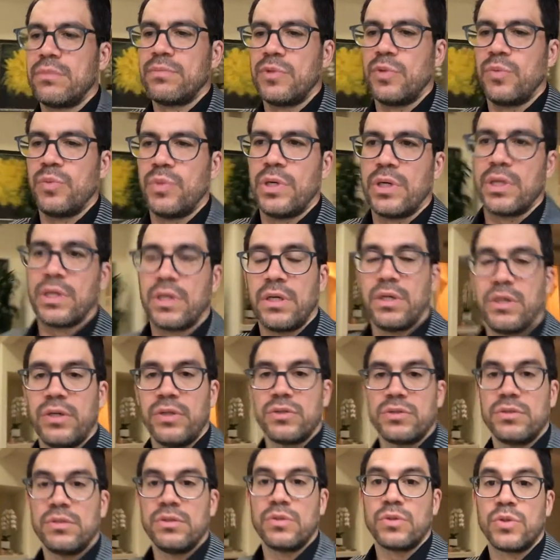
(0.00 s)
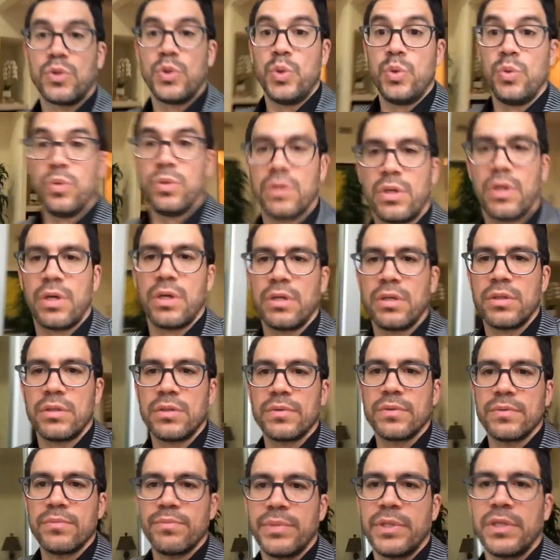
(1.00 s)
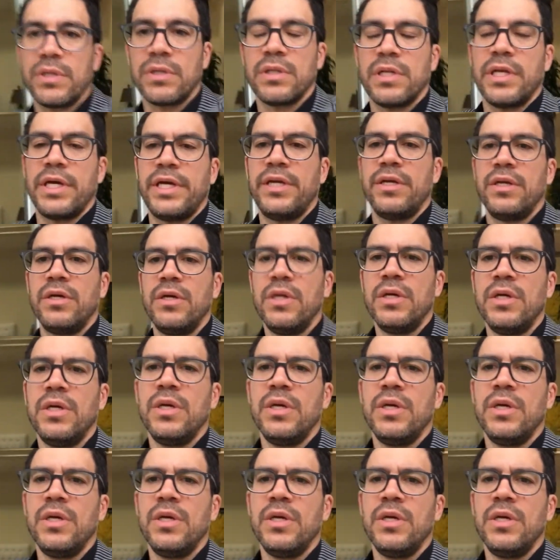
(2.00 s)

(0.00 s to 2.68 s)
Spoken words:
gonna walk out here, it's a little cooler, better light.